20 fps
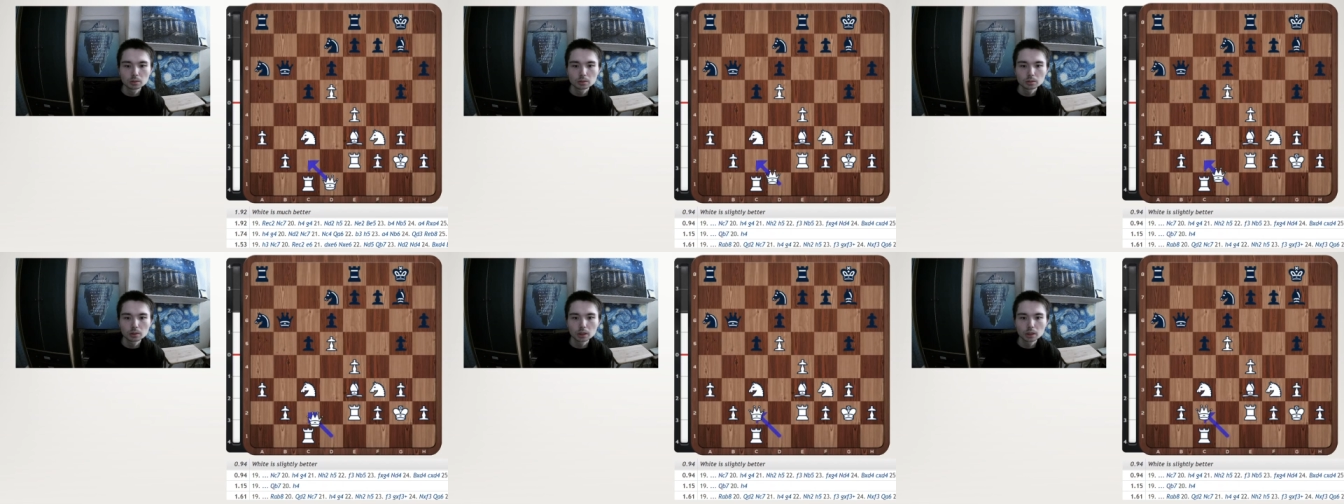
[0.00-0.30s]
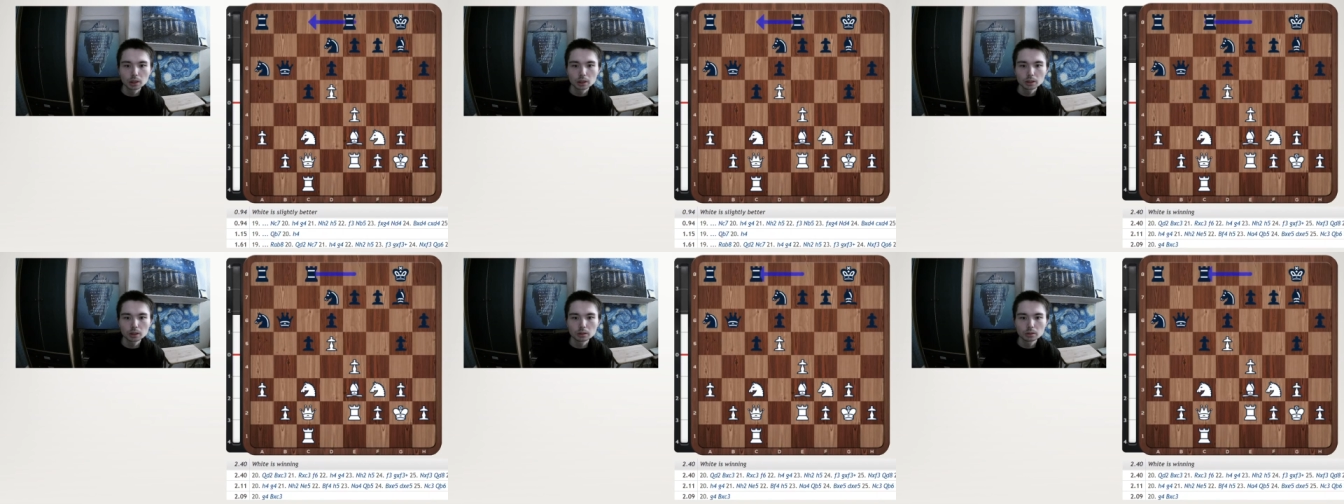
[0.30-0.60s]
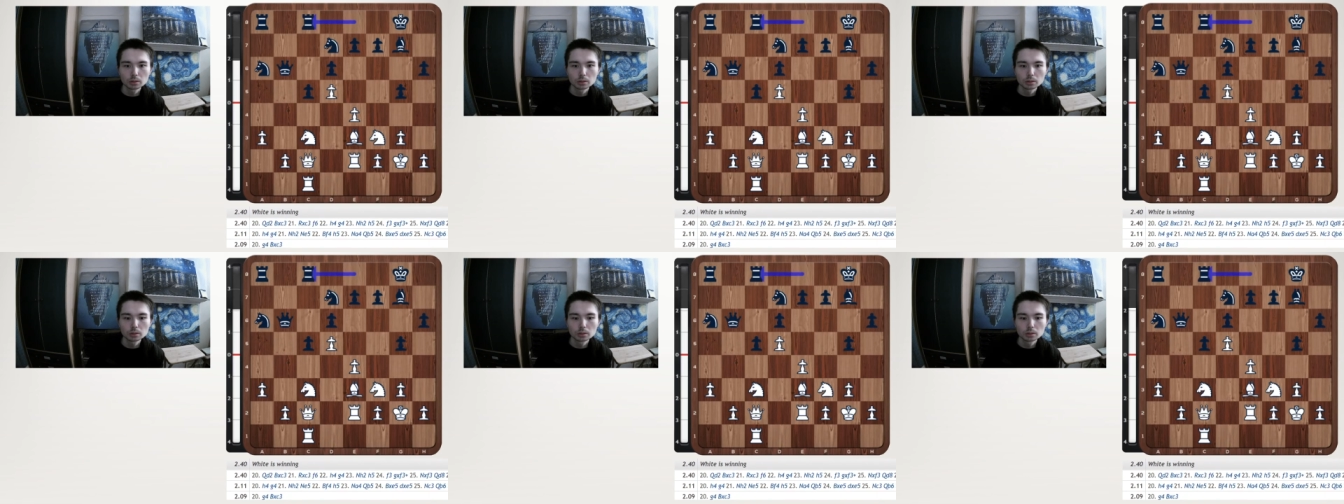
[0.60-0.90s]
Okay.
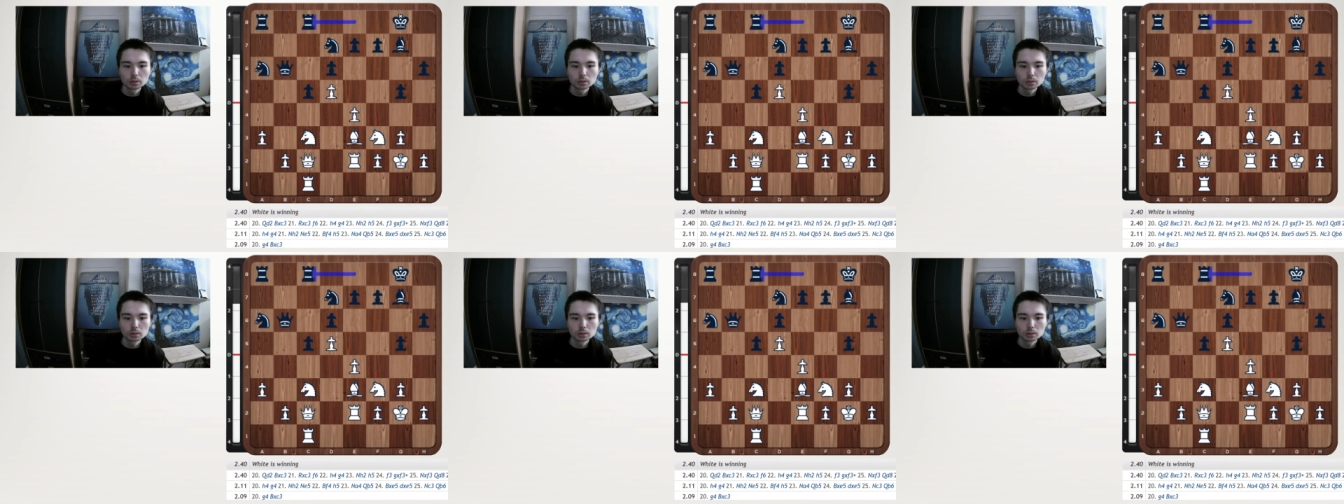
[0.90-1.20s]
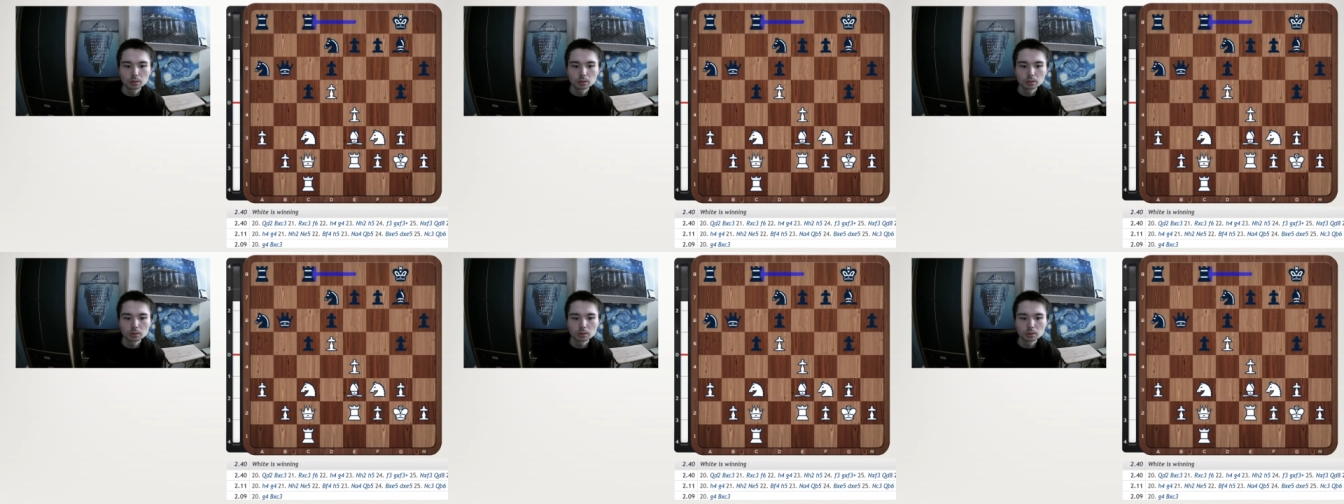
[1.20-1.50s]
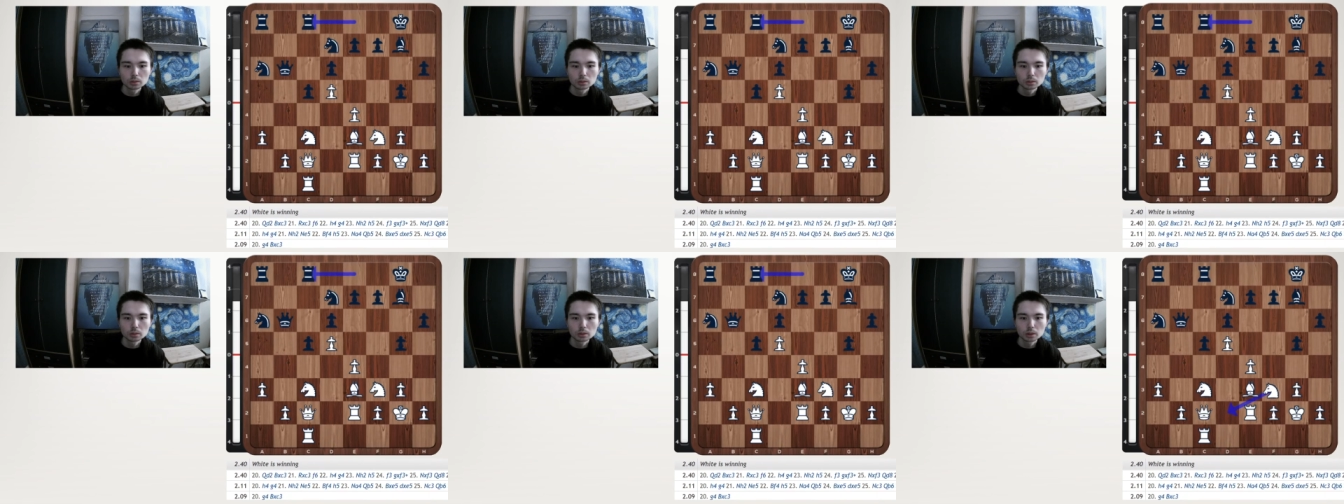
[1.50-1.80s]

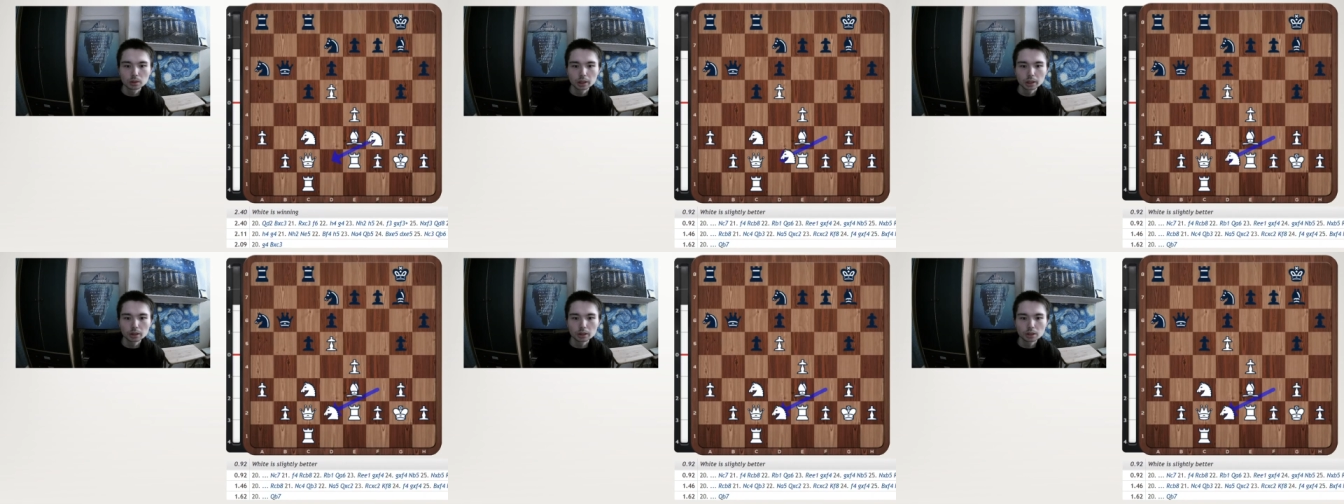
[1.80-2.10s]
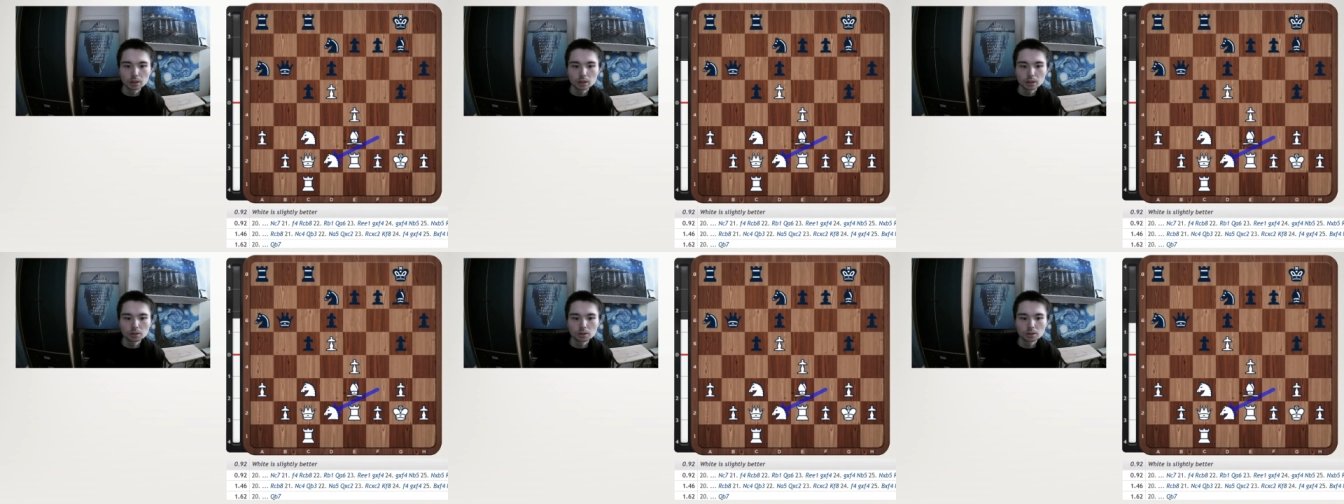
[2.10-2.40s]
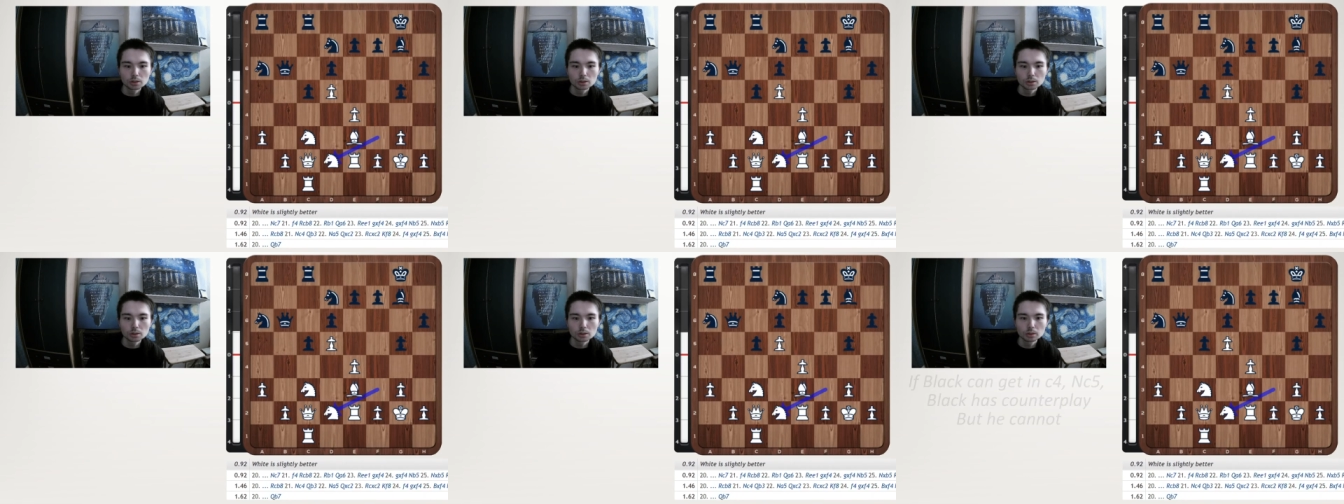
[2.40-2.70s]
Knight
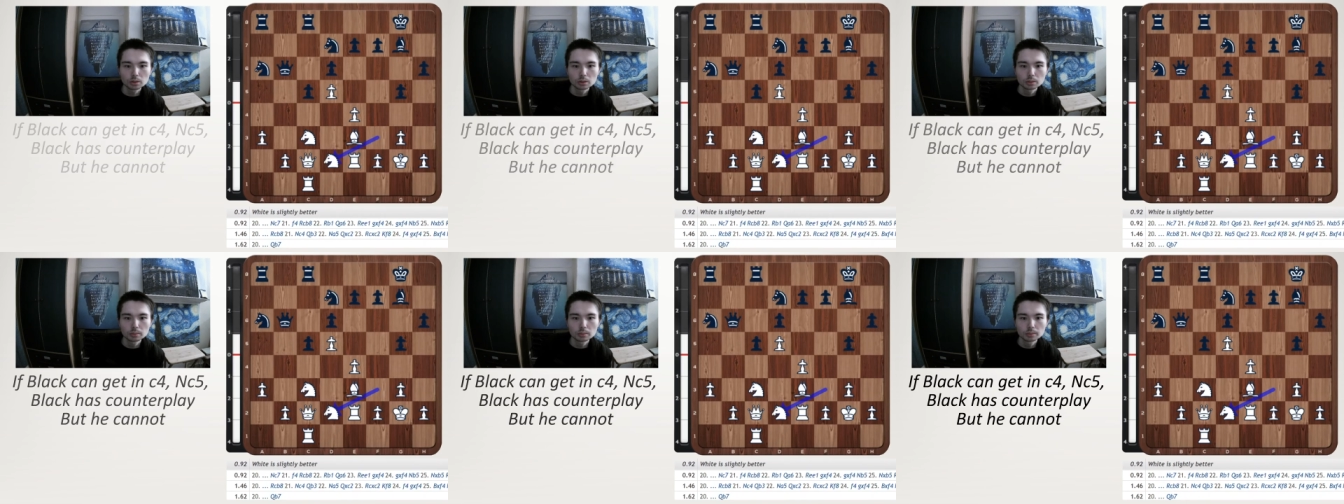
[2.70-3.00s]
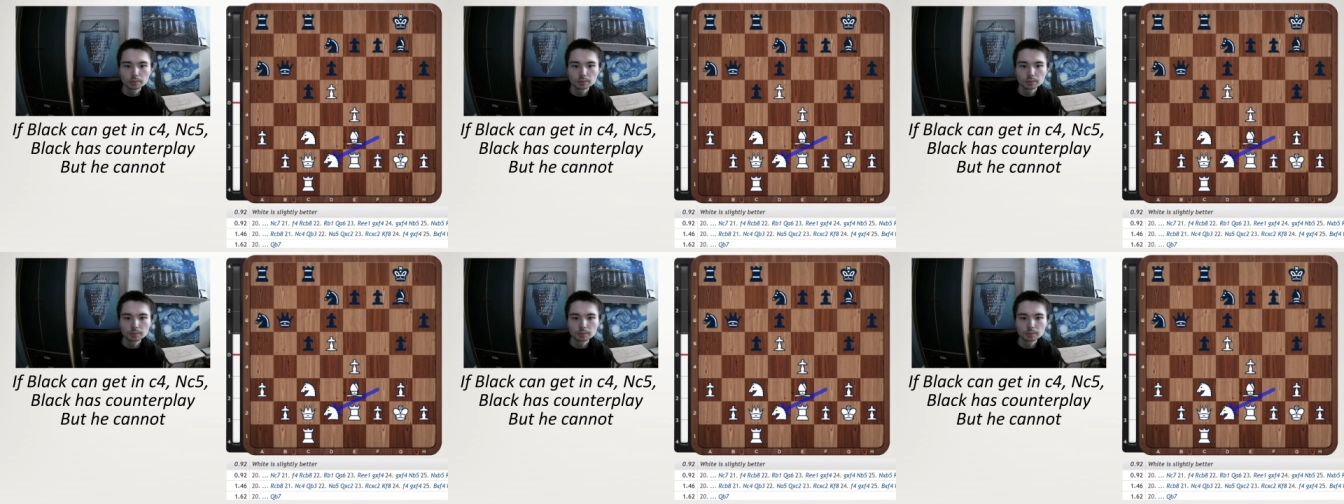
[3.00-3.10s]
d2.